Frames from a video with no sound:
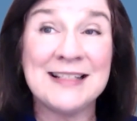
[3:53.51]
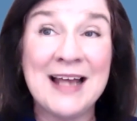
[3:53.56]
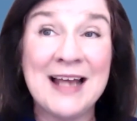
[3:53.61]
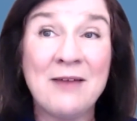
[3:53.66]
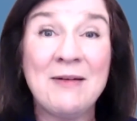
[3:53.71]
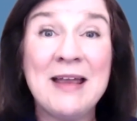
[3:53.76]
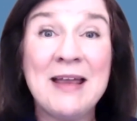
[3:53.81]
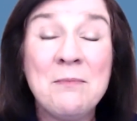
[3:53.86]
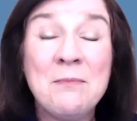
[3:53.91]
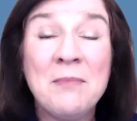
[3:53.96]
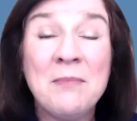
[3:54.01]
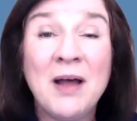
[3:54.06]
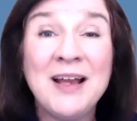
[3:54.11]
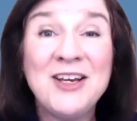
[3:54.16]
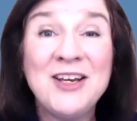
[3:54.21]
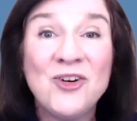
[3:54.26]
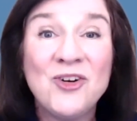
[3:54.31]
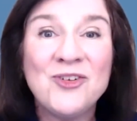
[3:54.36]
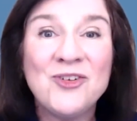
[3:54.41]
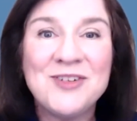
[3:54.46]
Now, it
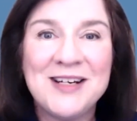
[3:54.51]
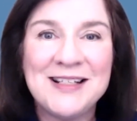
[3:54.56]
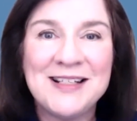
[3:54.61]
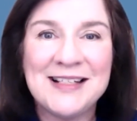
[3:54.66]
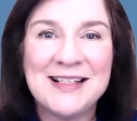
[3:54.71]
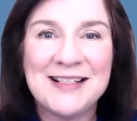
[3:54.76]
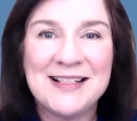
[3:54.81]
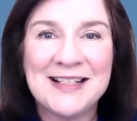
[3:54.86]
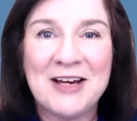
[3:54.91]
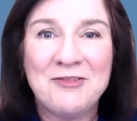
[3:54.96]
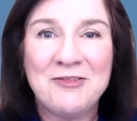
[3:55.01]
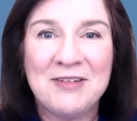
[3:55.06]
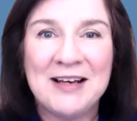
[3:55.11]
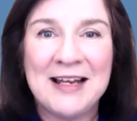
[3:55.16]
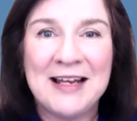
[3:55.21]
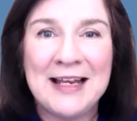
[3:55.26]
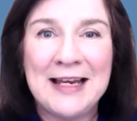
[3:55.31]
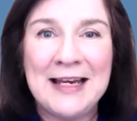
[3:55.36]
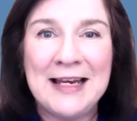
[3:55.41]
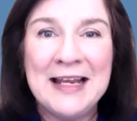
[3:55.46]
might not
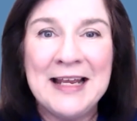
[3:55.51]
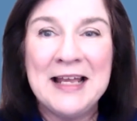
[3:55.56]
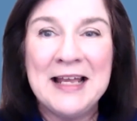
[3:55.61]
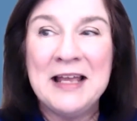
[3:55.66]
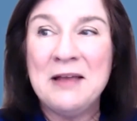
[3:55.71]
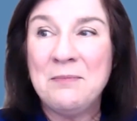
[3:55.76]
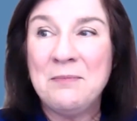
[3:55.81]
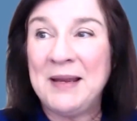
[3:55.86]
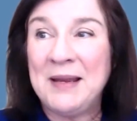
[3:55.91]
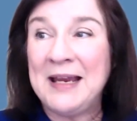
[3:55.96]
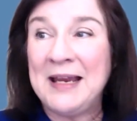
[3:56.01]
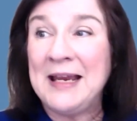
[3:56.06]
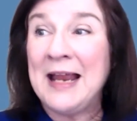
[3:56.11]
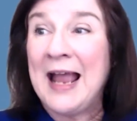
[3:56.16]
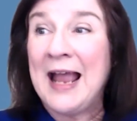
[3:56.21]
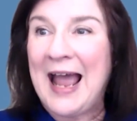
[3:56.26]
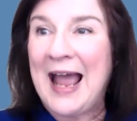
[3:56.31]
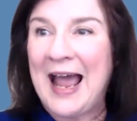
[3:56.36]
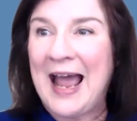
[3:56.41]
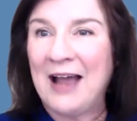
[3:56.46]
necessarily be
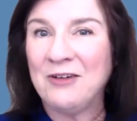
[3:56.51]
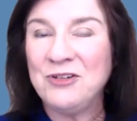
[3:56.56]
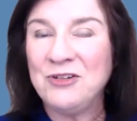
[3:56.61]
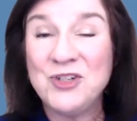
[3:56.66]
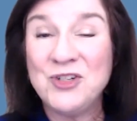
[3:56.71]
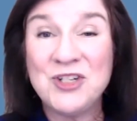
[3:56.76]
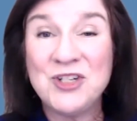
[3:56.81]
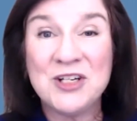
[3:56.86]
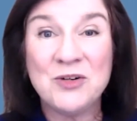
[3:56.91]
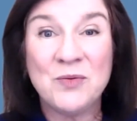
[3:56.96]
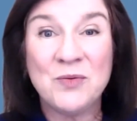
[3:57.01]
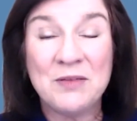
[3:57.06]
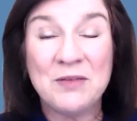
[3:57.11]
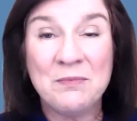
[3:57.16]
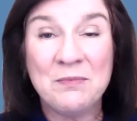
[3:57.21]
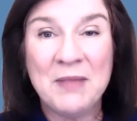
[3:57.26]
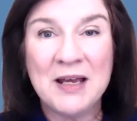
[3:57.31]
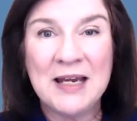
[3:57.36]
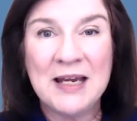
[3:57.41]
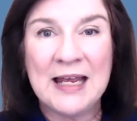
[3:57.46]
how you deal with
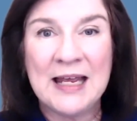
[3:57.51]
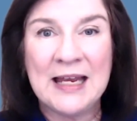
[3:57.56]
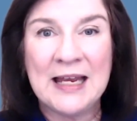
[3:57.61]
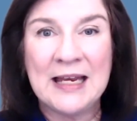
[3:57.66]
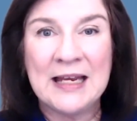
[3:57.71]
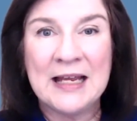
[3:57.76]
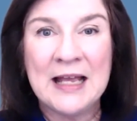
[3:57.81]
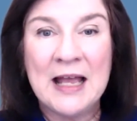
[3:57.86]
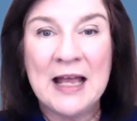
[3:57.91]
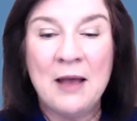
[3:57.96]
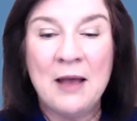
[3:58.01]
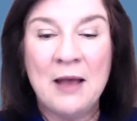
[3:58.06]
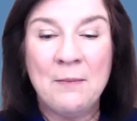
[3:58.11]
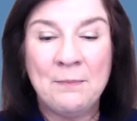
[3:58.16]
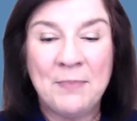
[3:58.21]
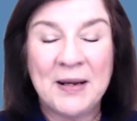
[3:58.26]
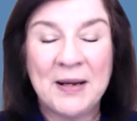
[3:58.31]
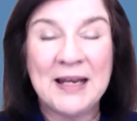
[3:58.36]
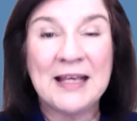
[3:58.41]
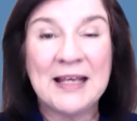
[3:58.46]
money,
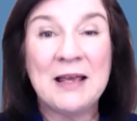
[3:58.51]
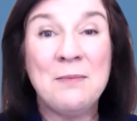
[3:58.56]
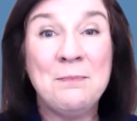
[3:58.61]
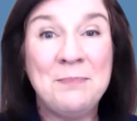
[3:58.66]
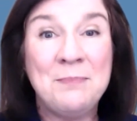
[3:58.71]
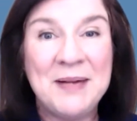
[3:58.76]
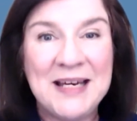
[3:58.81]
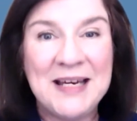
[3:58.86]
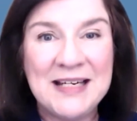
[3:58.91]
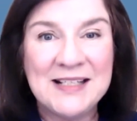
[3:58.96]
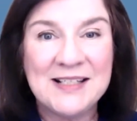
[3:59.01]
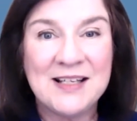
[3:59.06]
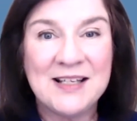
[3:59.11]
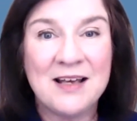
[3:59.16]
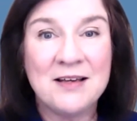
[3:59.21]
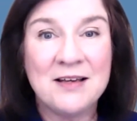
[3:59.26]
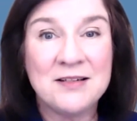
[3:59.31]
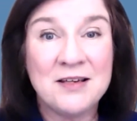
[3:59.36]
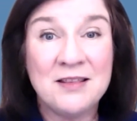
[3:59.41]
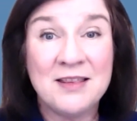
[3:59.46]
but it can be
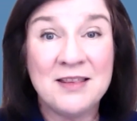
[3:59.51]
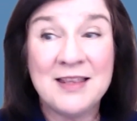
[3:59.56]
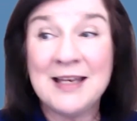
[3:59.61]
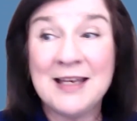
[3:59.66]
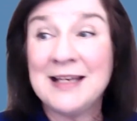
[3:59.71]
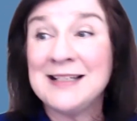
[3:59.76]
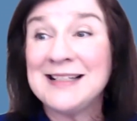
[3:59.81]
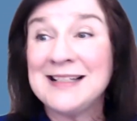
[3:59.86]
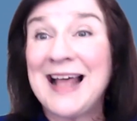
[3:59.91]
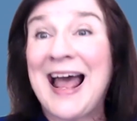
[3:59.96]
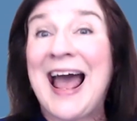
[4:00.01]
certain things that